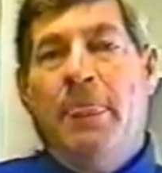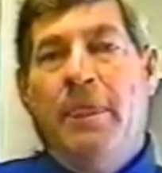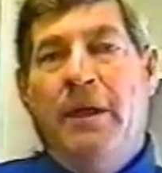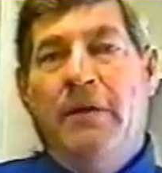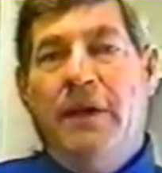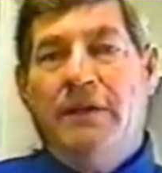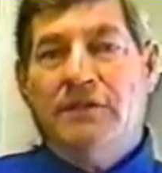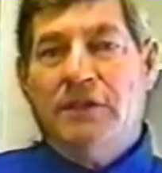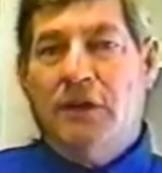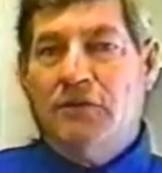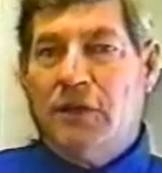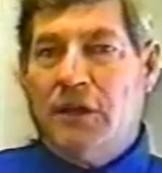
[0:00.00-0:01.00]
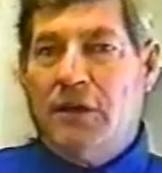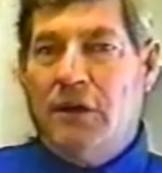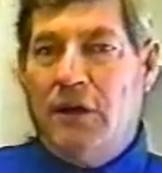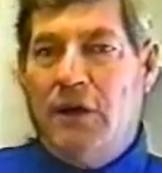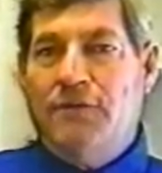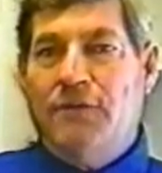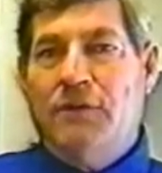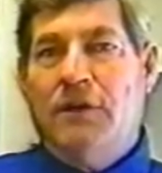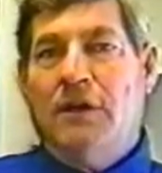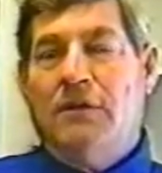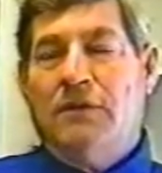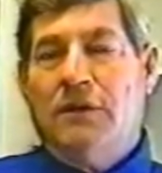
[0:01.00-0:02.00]
Now that sounds like an awful
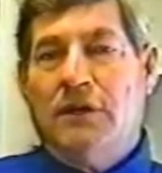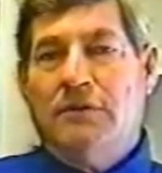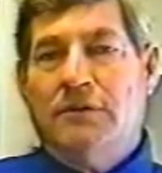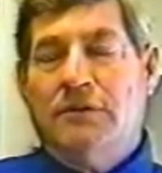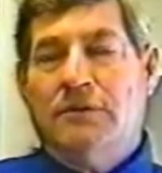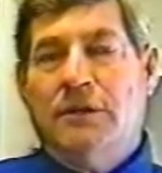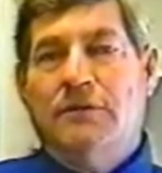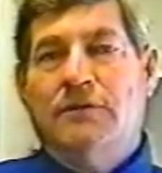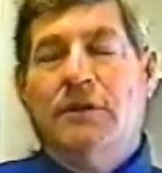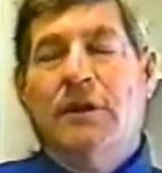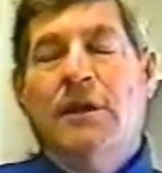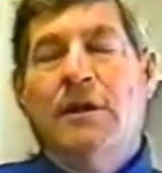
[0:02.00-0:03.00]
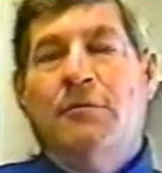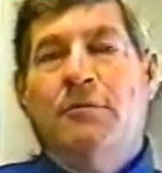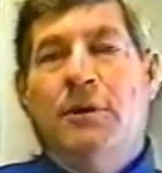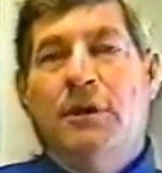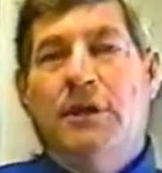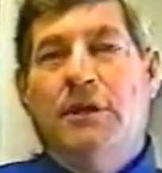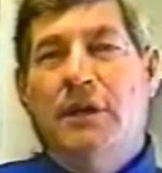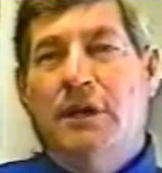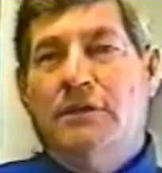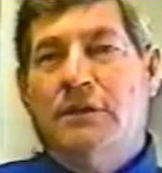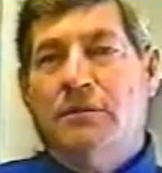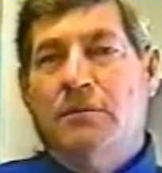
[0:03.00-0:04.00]
lot of concentrates, but it
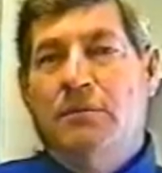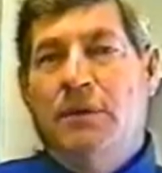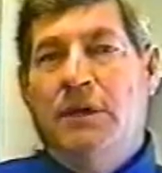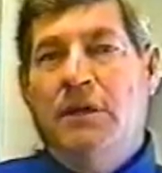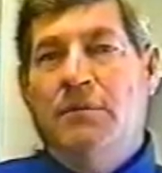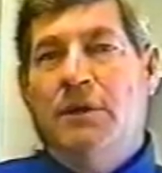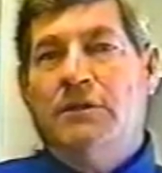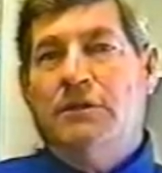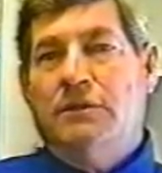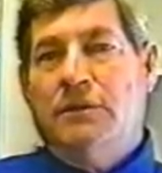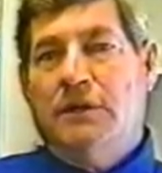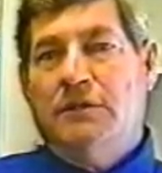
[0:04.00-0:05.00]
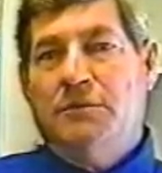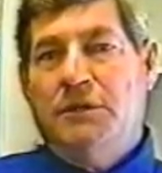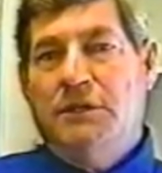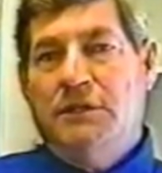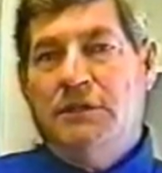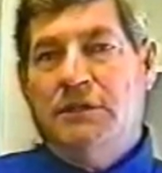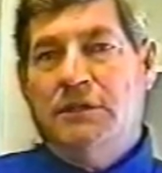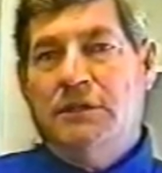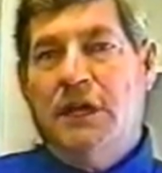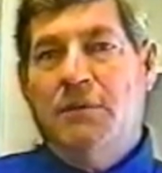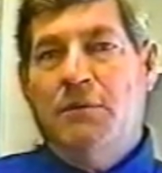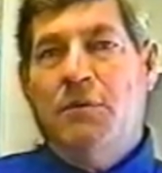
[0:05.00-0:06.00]
doesn't mean much to us because the
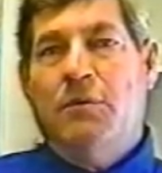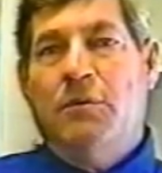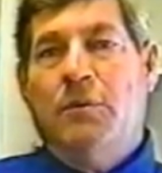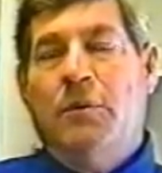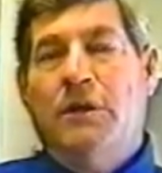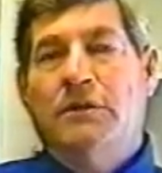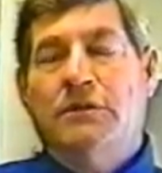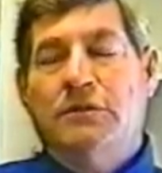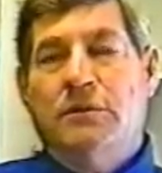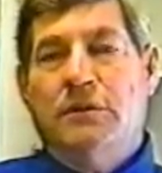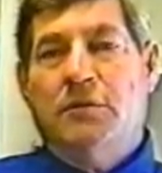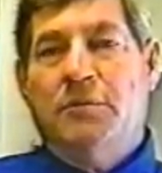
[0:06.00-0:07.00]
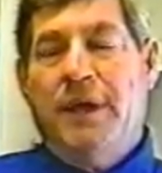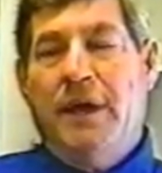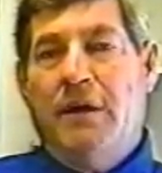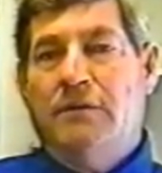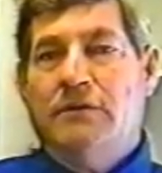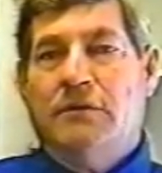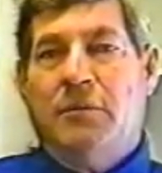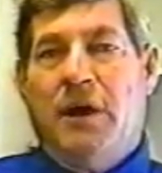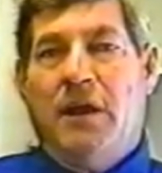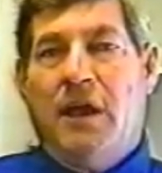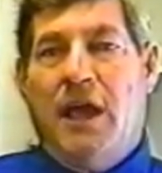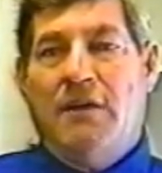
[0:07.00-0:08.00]
table will run 200 pounds in
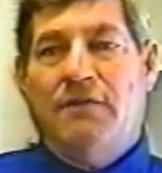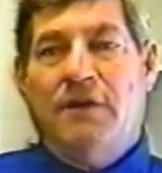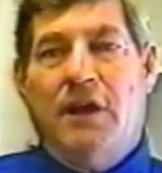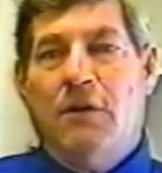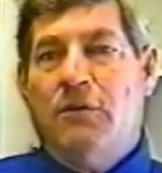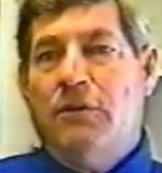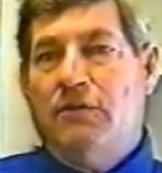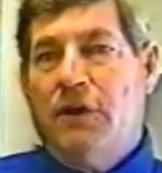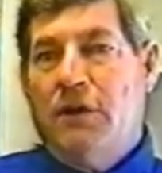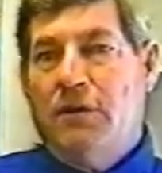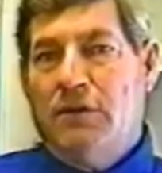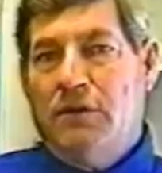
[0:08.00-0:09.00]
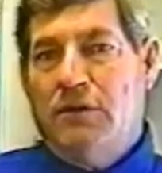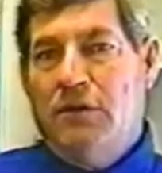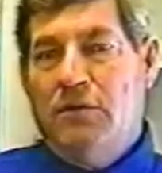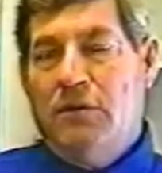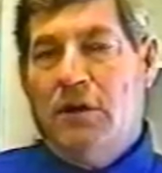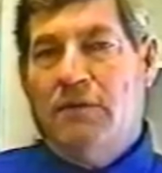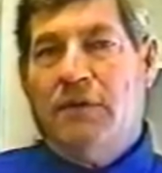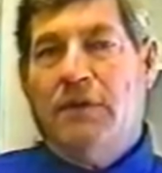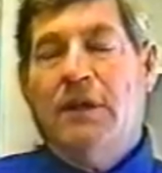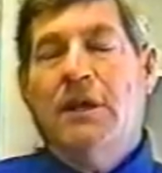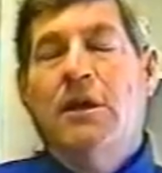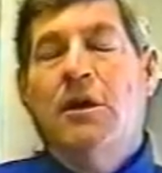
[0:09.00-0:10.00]
about a half an hour and you've got all your gold out of it.
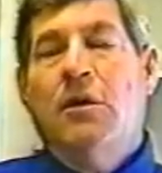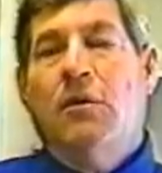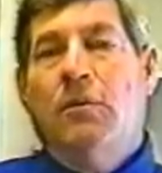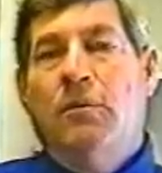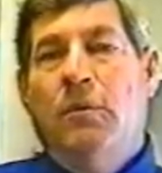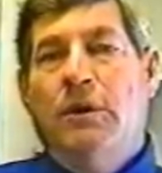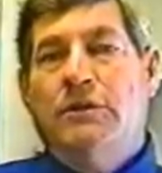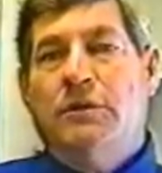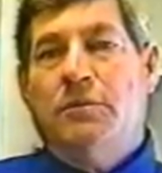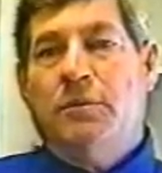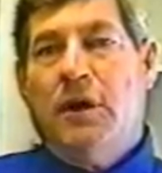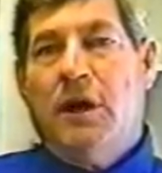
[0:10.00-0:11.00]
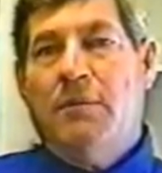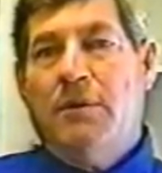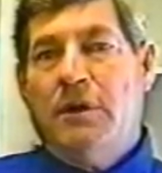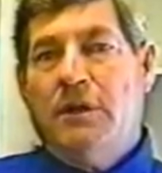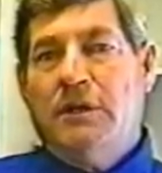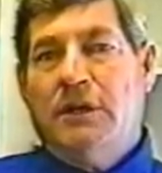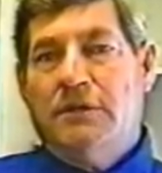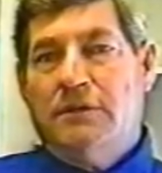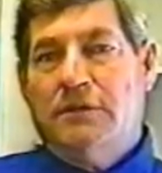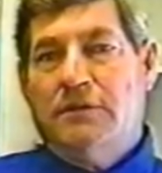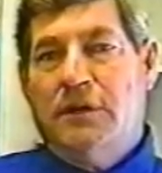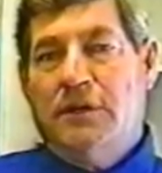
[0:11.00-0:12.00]
What your primary
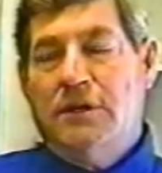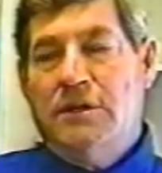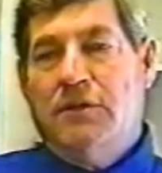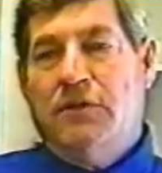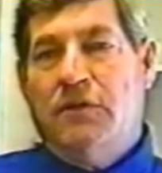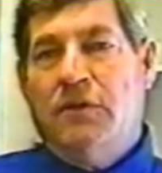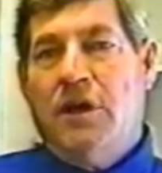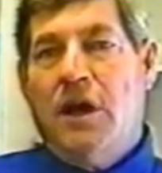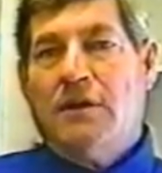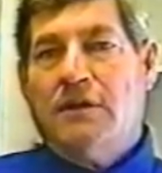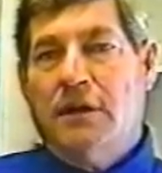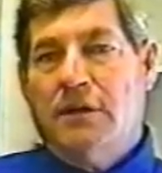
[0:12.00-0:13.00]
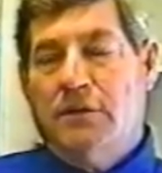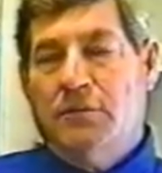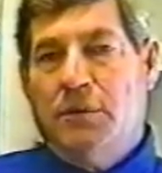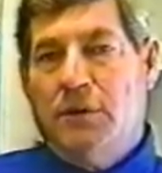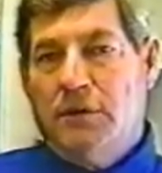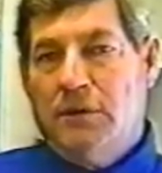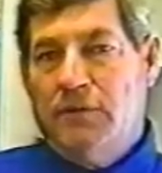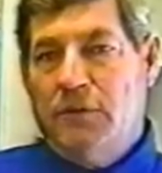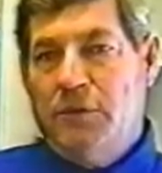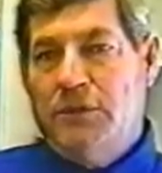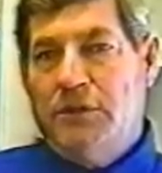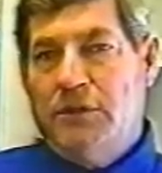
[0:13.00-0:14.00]
concentrate is to knock down the bulk of your
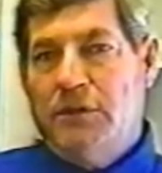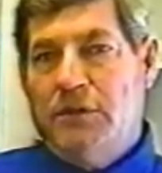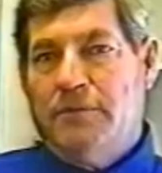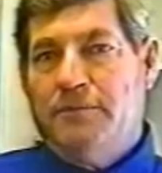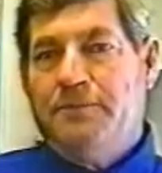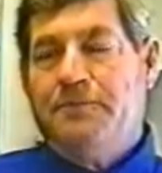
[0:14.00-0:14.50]
material